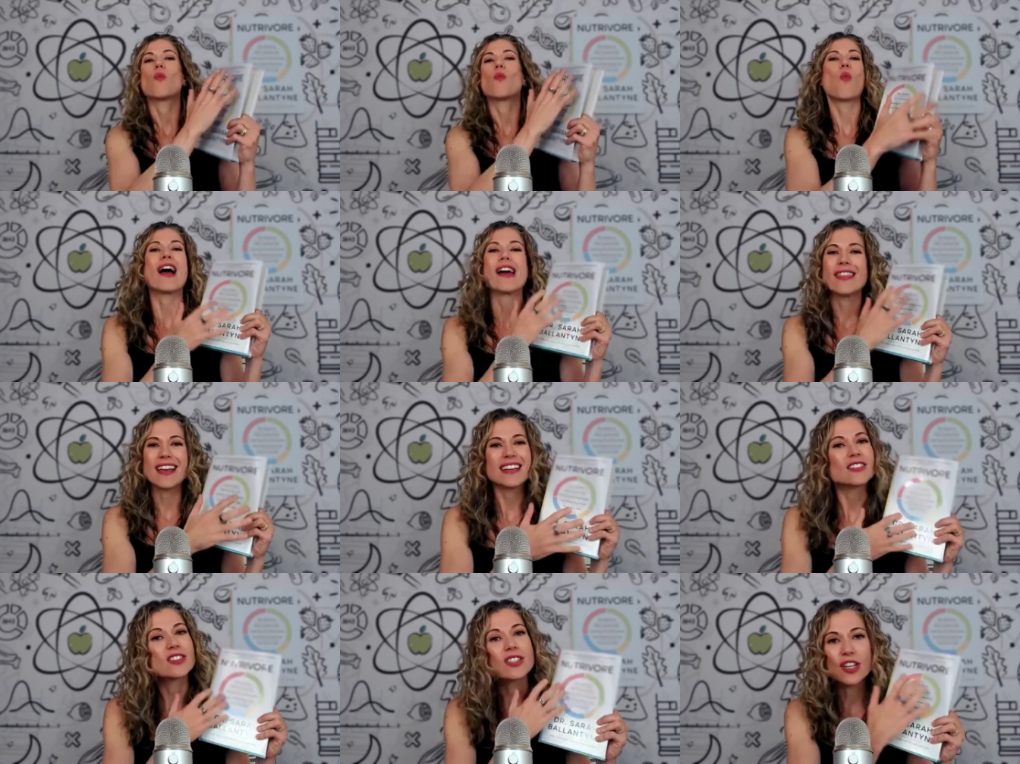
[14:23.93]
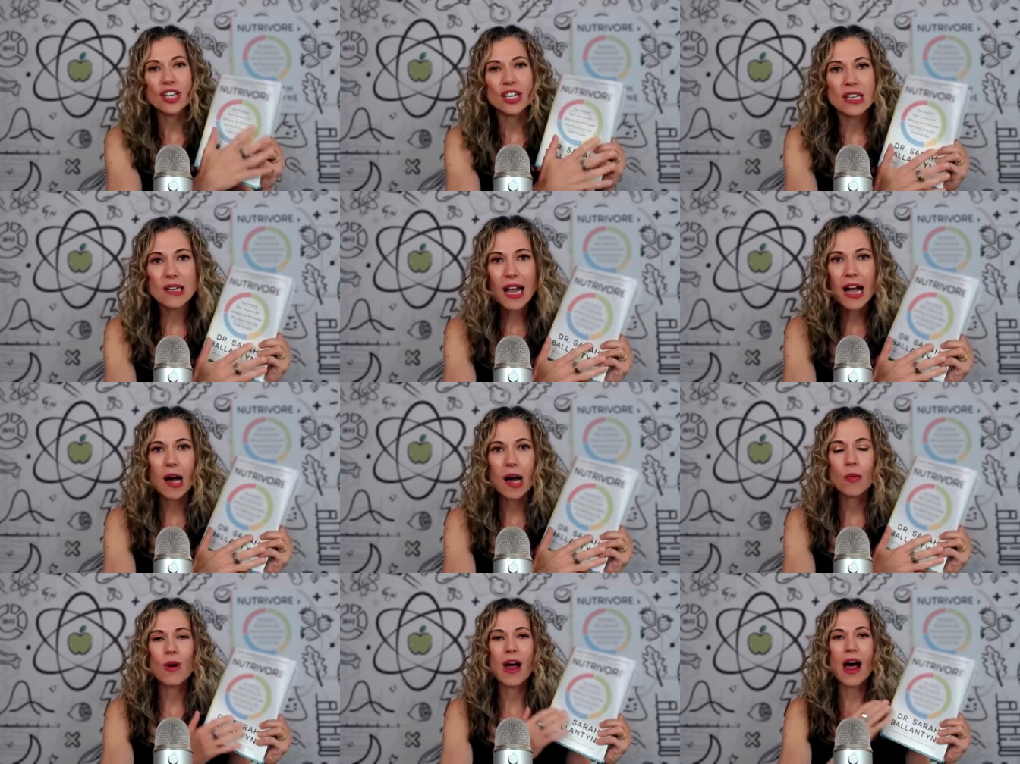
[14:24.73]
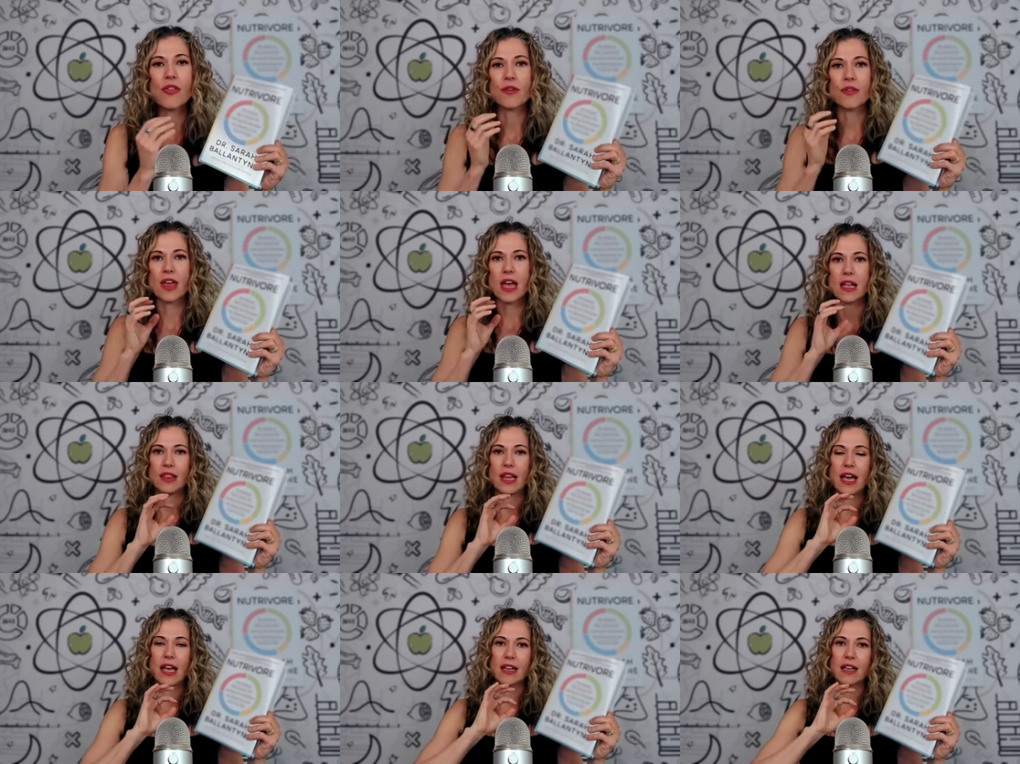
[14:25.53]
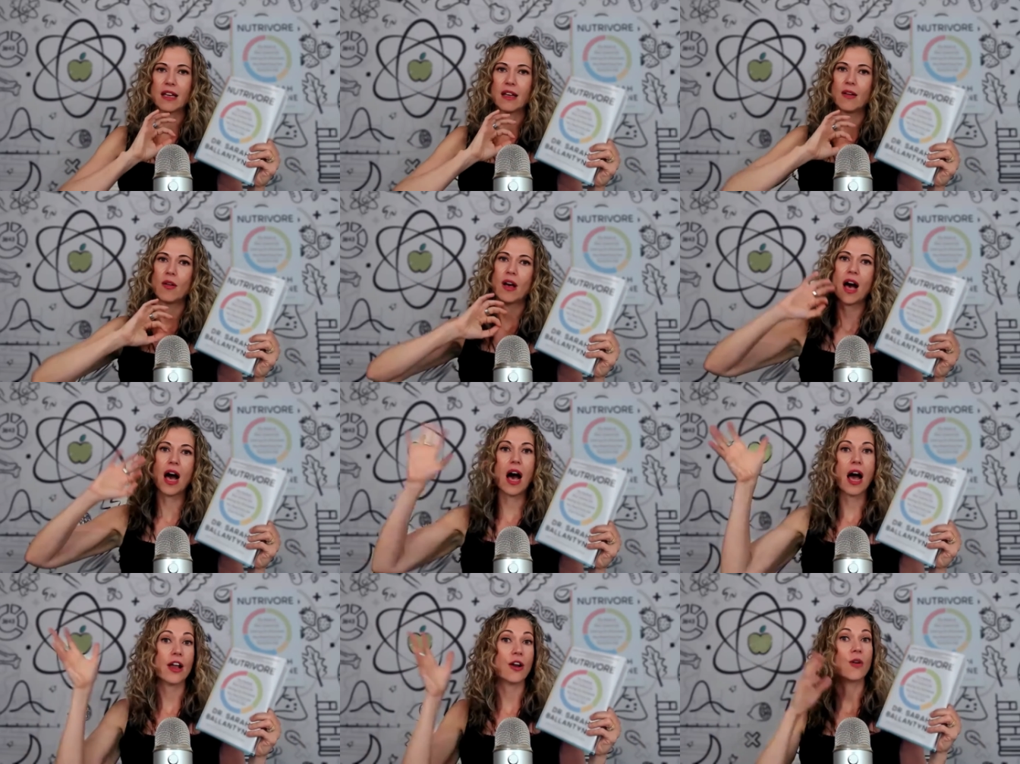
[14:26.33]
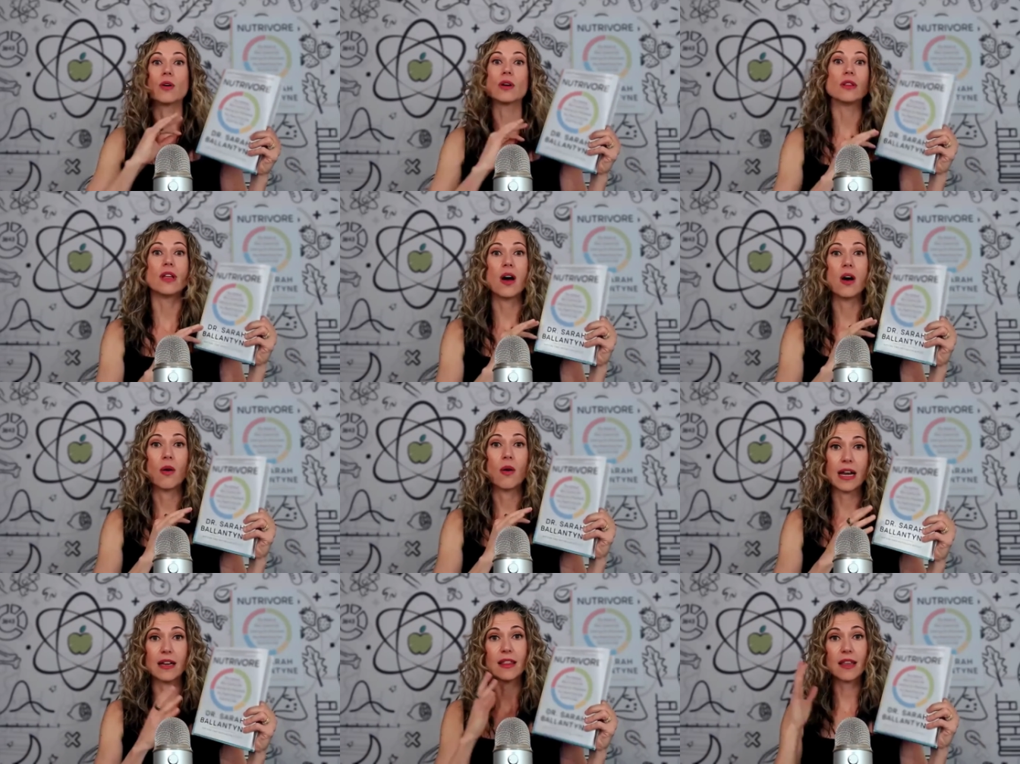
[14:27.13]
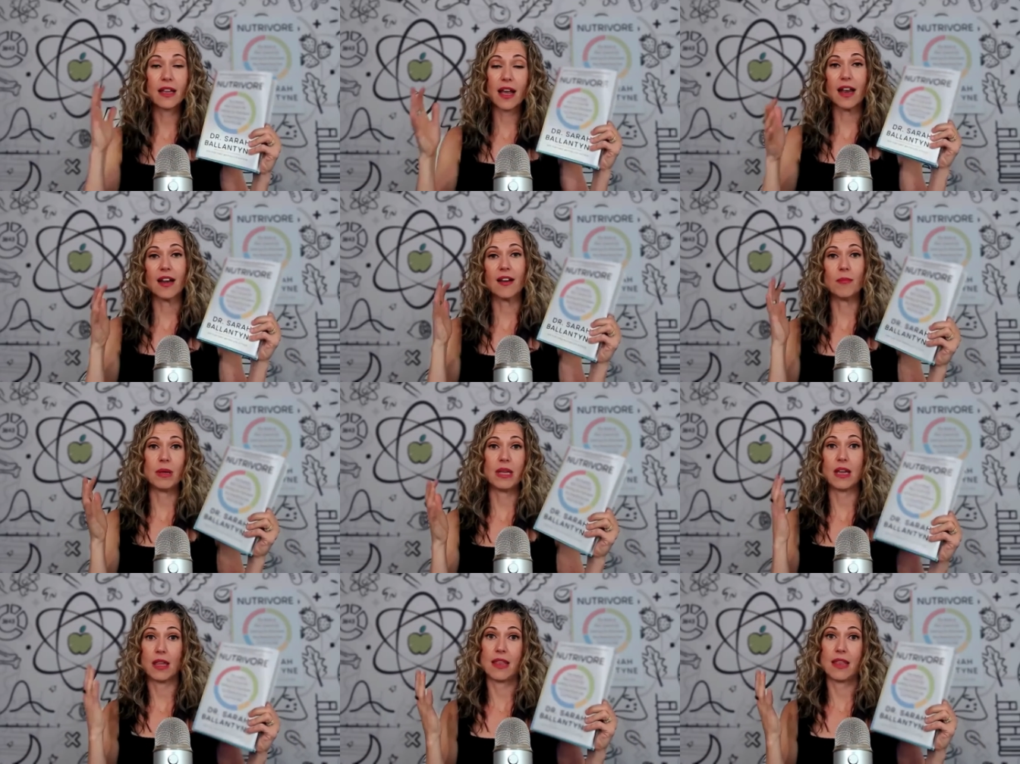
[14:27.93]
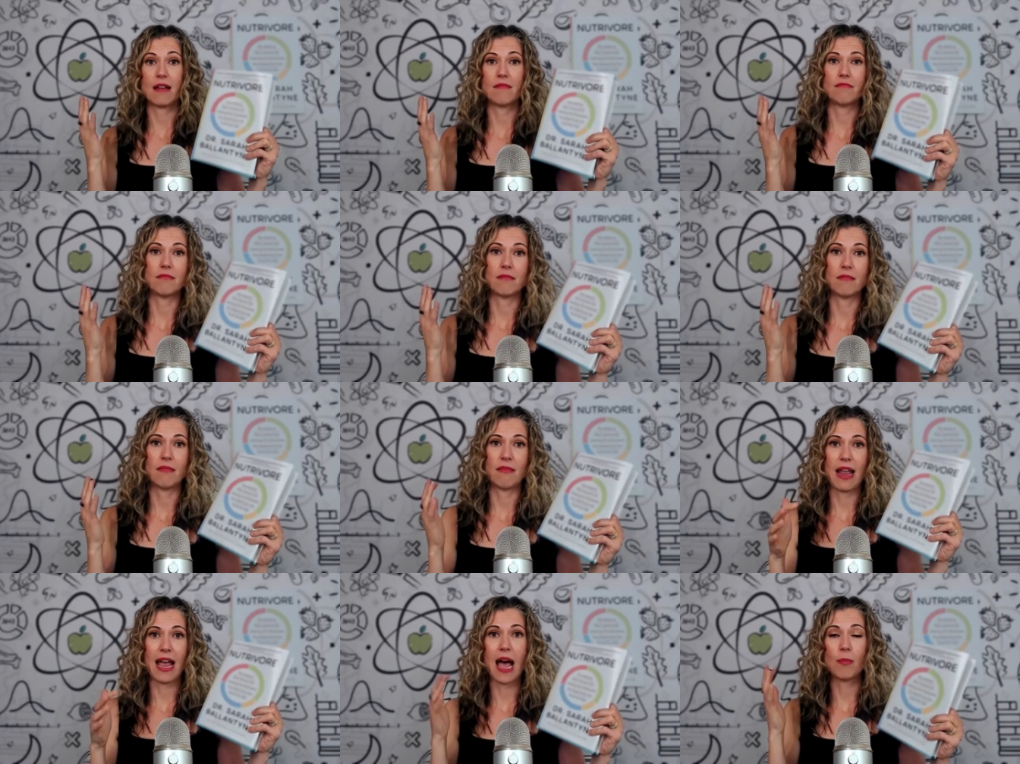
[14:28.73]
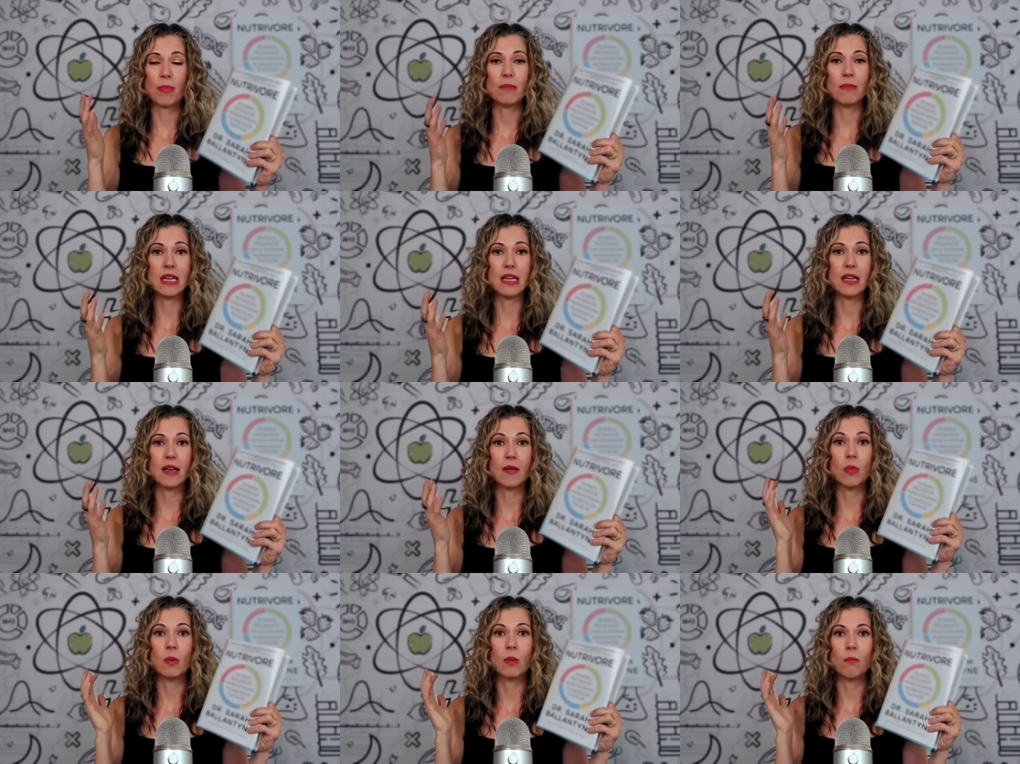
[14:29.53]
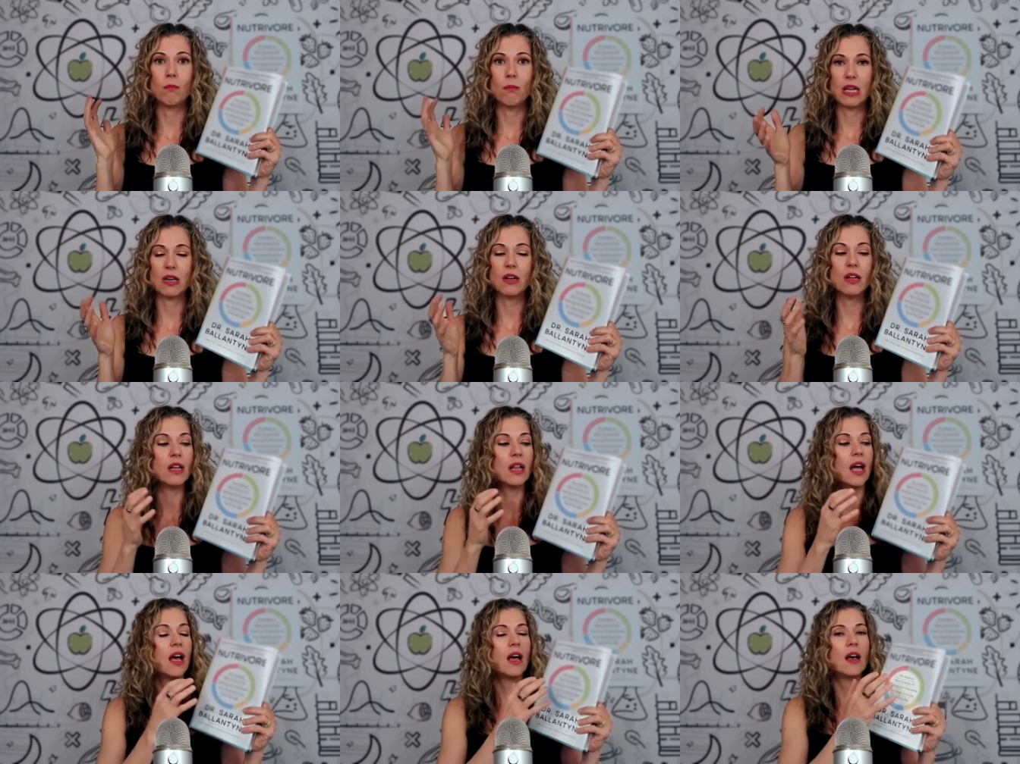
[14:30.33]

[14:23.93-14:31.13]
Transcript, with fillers: why that's good um, rather than like high or low, anything kind of being in that happy medium middle.